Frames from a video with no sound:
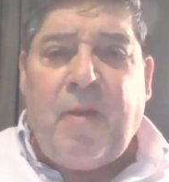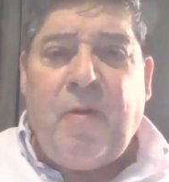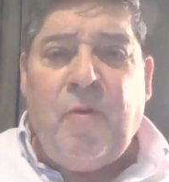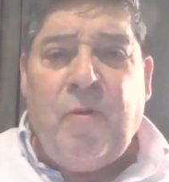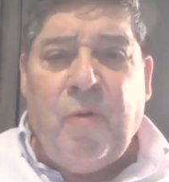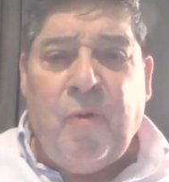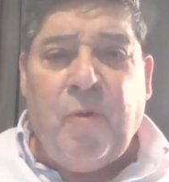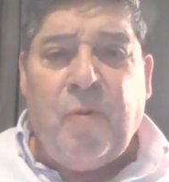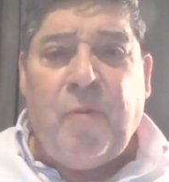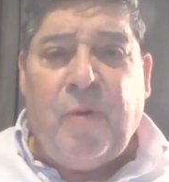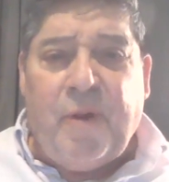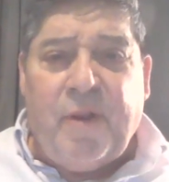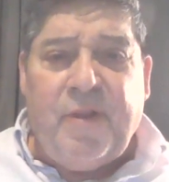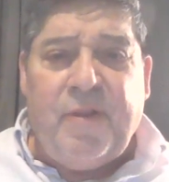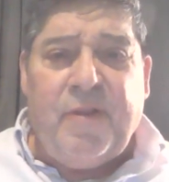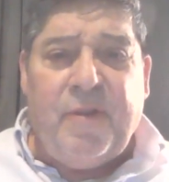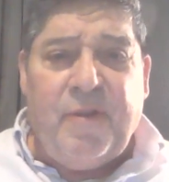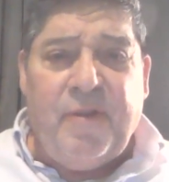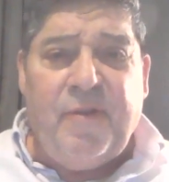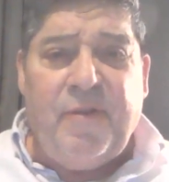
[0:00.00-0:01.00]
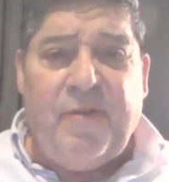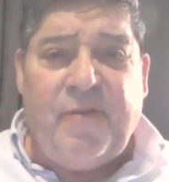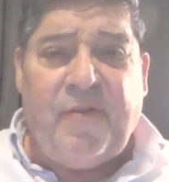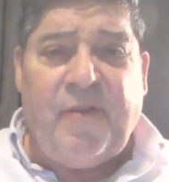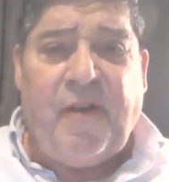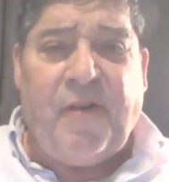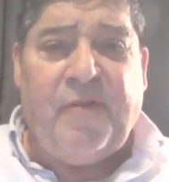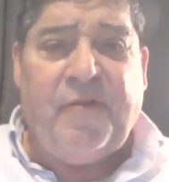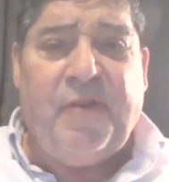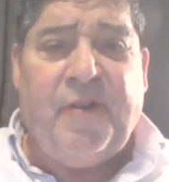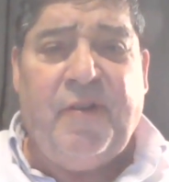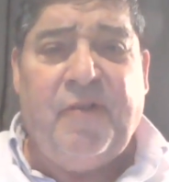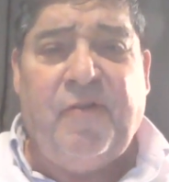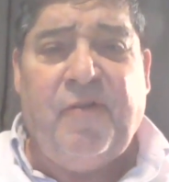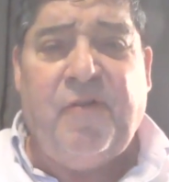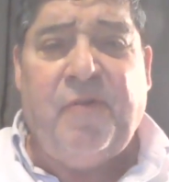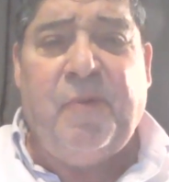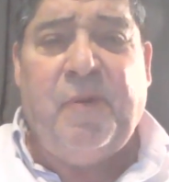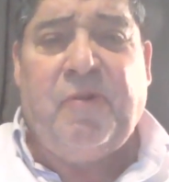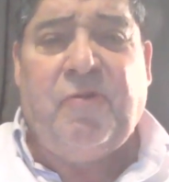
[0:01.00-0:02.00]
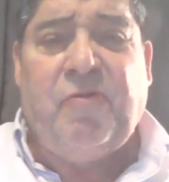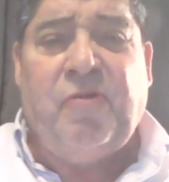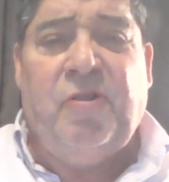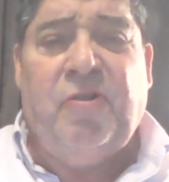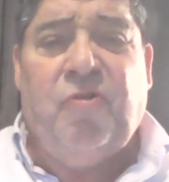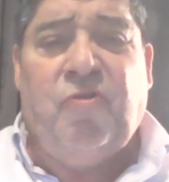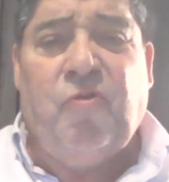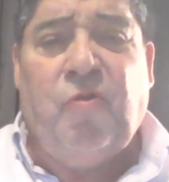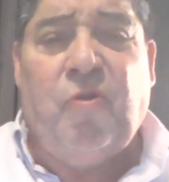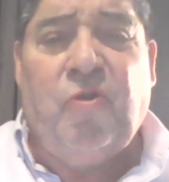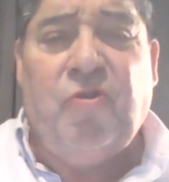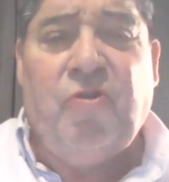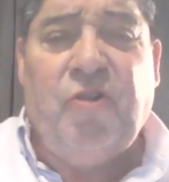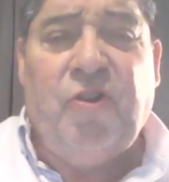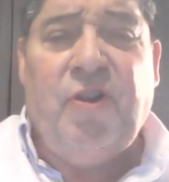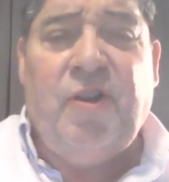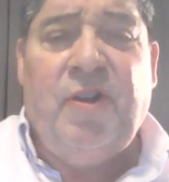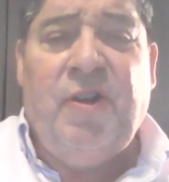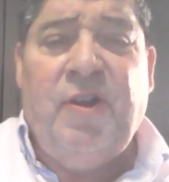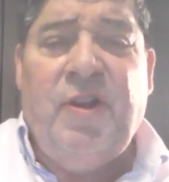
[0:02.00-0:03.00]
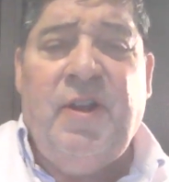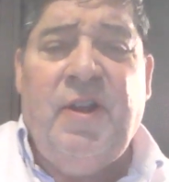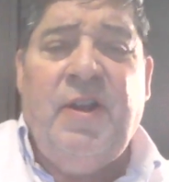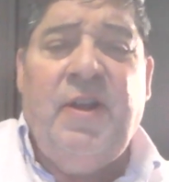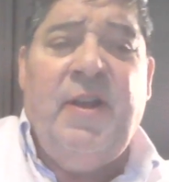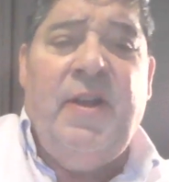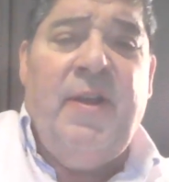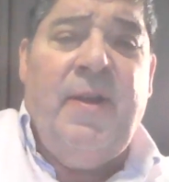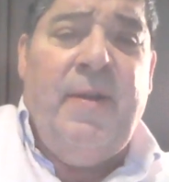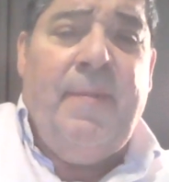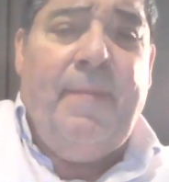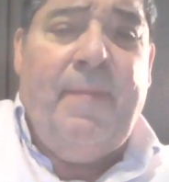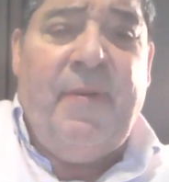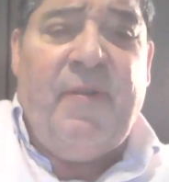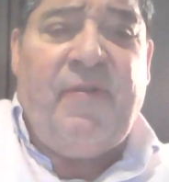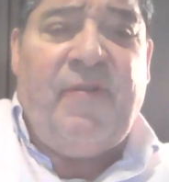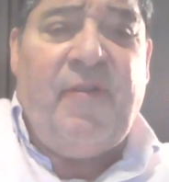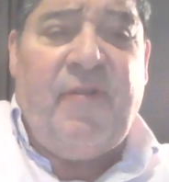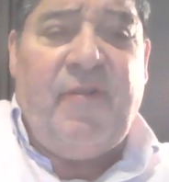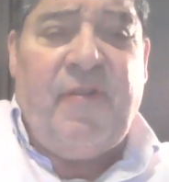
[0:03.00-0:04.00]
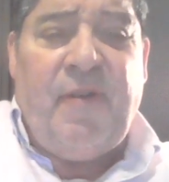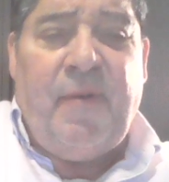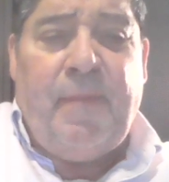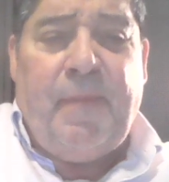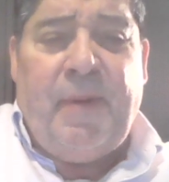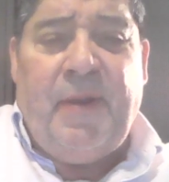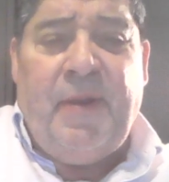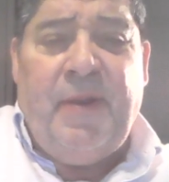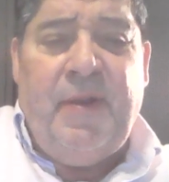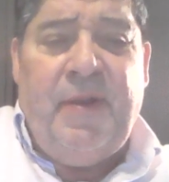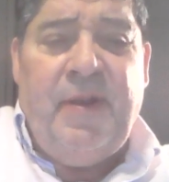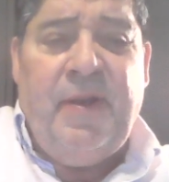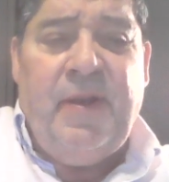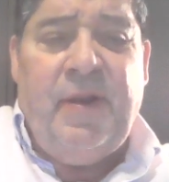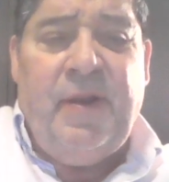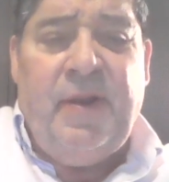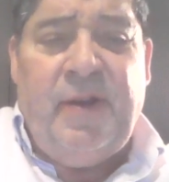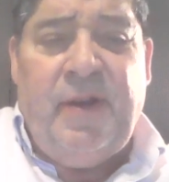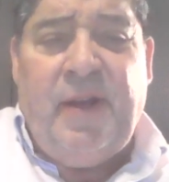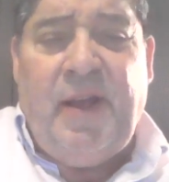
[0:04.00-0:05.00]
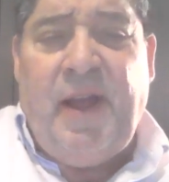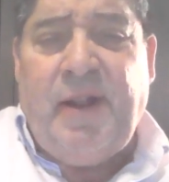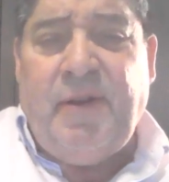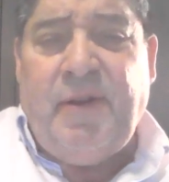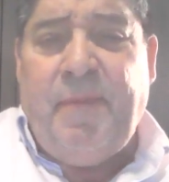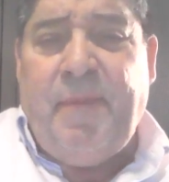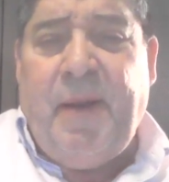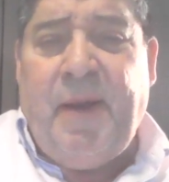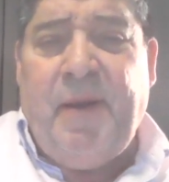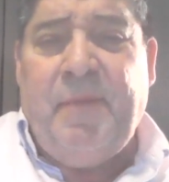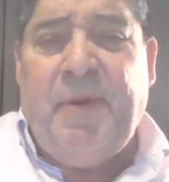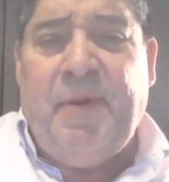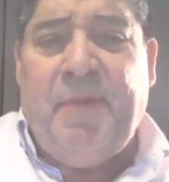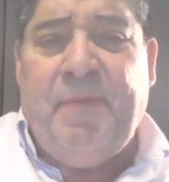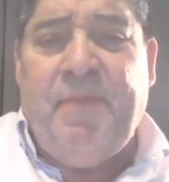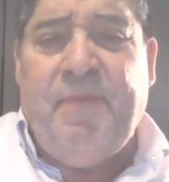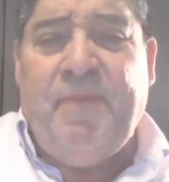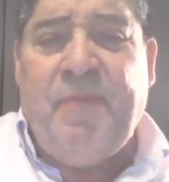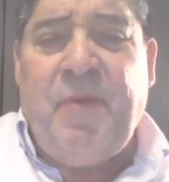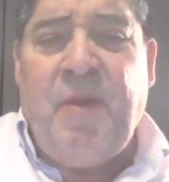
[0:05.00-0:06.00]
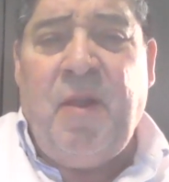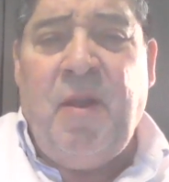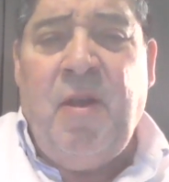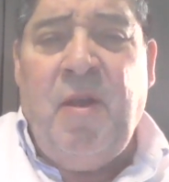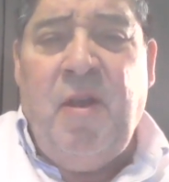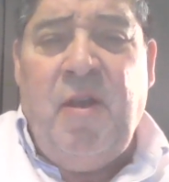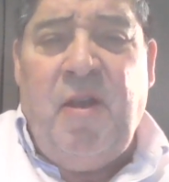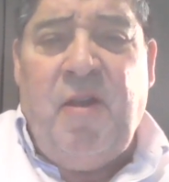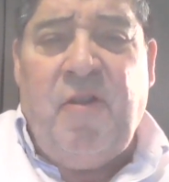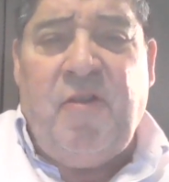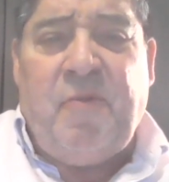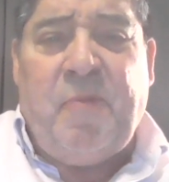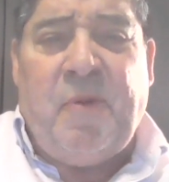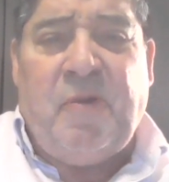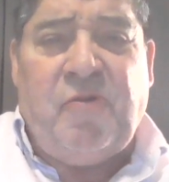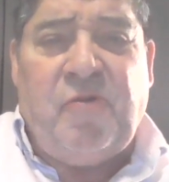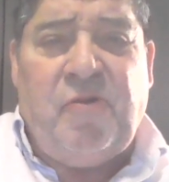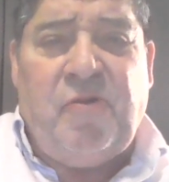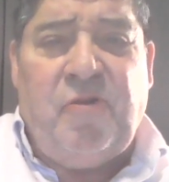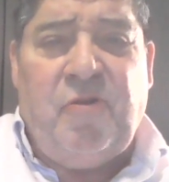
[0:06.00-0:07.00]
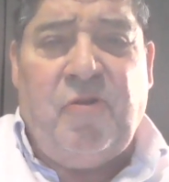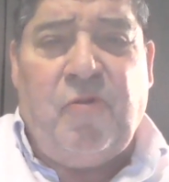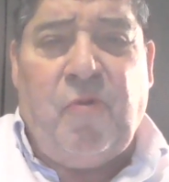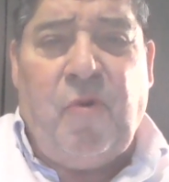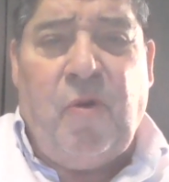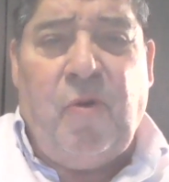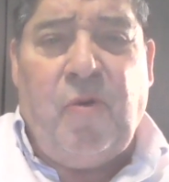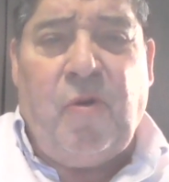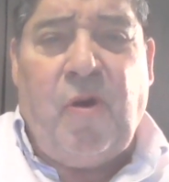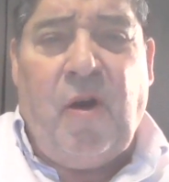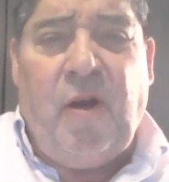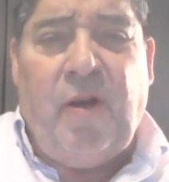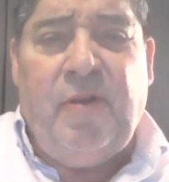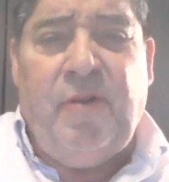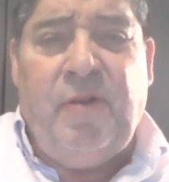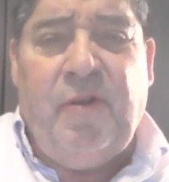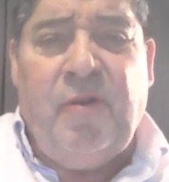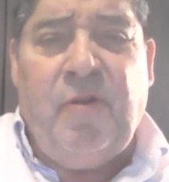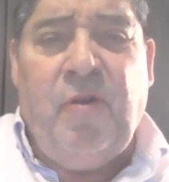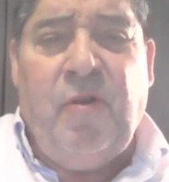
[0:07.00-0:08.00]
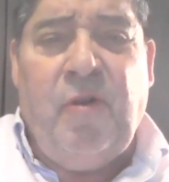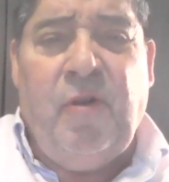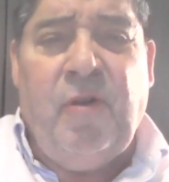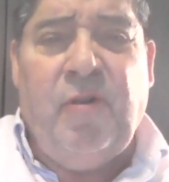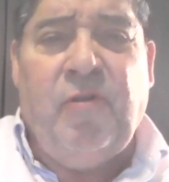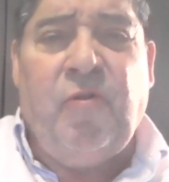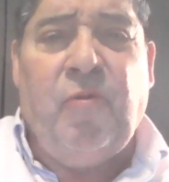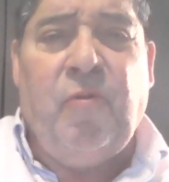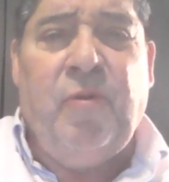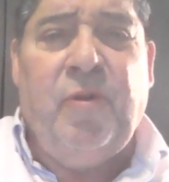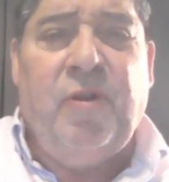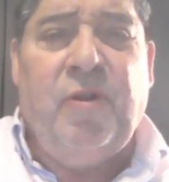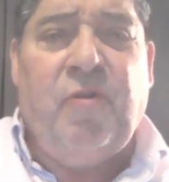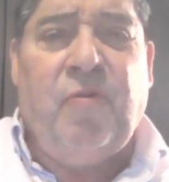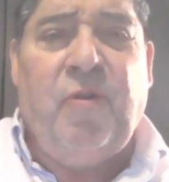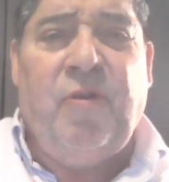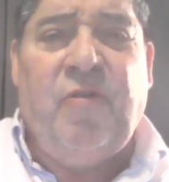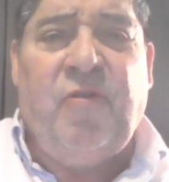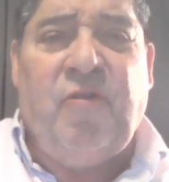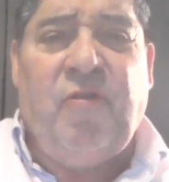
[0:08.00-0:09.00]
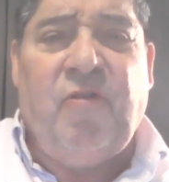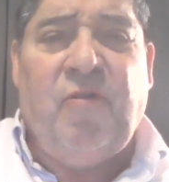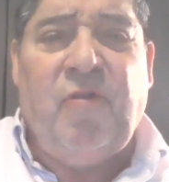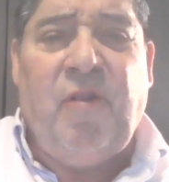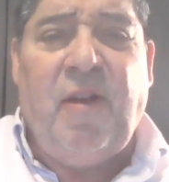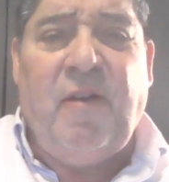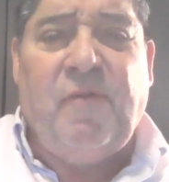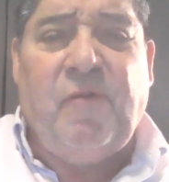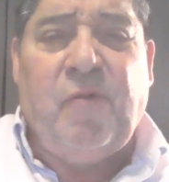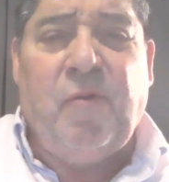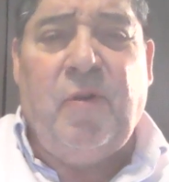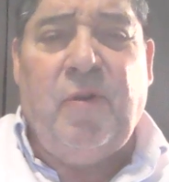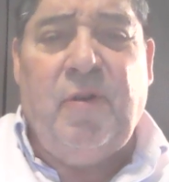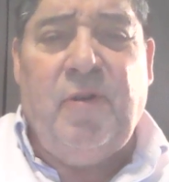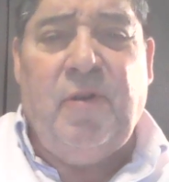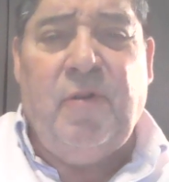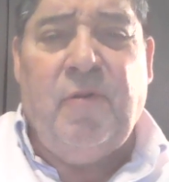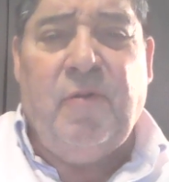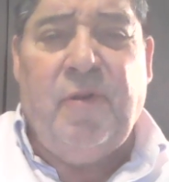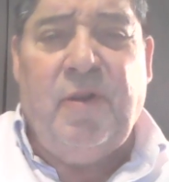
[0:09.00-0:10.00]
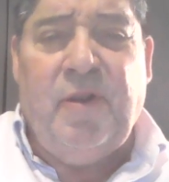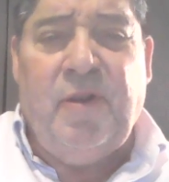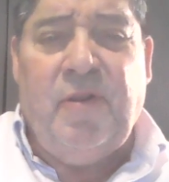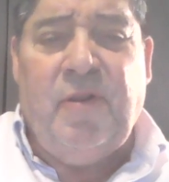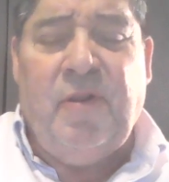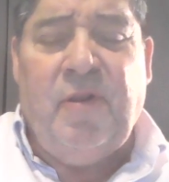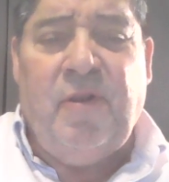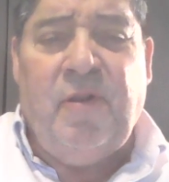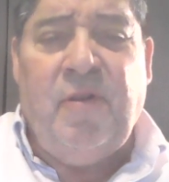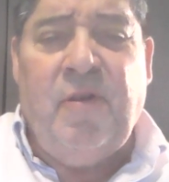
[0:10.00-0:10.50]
Wanted Southeast, especially Georgia, Mississippi, Alabama, especially to grow cotton and to increase slavery in